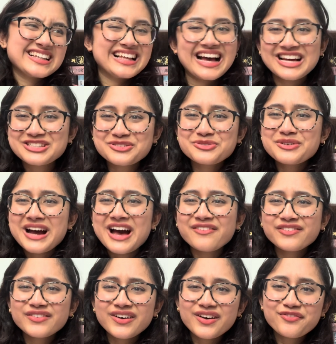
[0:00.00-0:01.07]
I don't know have a,
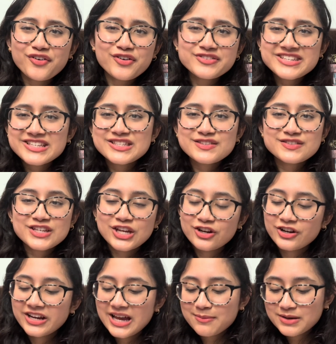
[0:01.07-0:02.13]
a false sense of
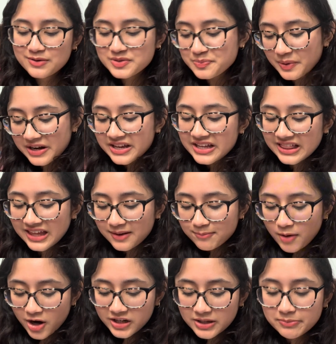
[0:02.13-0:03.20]
security I mean it was pretty like
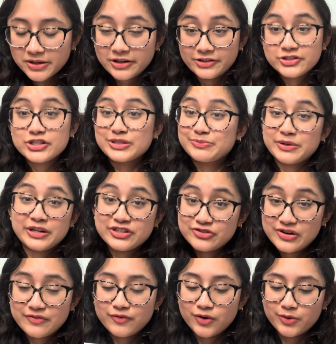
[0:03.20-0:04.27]
marking biology is pretty
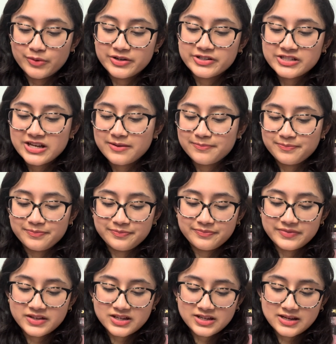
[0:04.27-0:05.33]
straightforward um
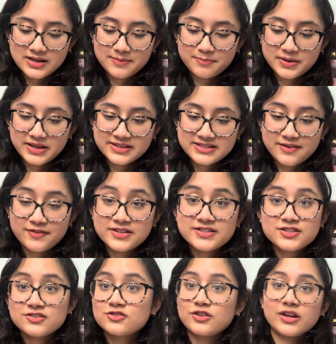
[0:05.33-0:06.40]
um because if it's
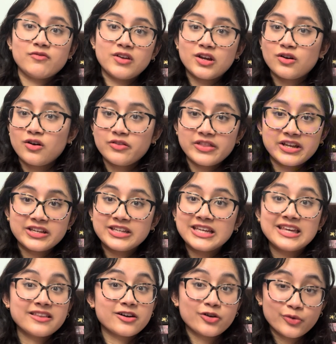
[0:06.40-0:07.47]
straight recall then you
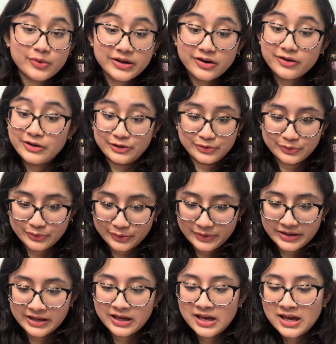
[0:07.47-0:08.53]
either know it or you don't know it